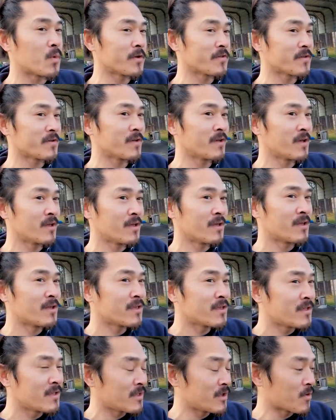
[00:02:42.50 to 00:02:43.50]
thousand?
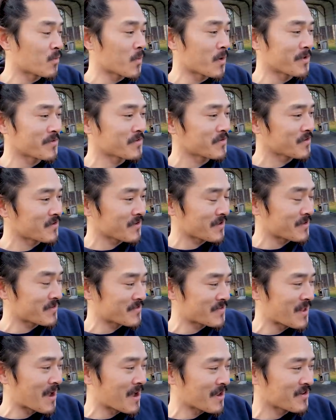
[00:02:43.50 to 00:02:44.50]
Wasn't, it wasn't
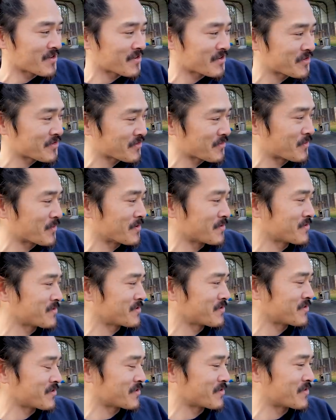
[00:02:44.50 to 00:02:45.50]
it's not just it
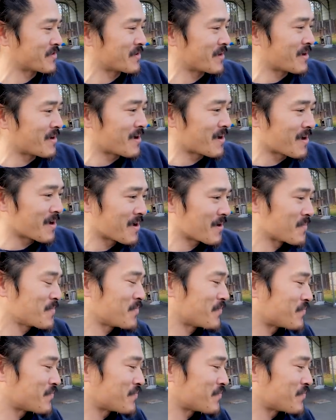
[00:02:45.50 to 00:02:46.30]
wasn't just uh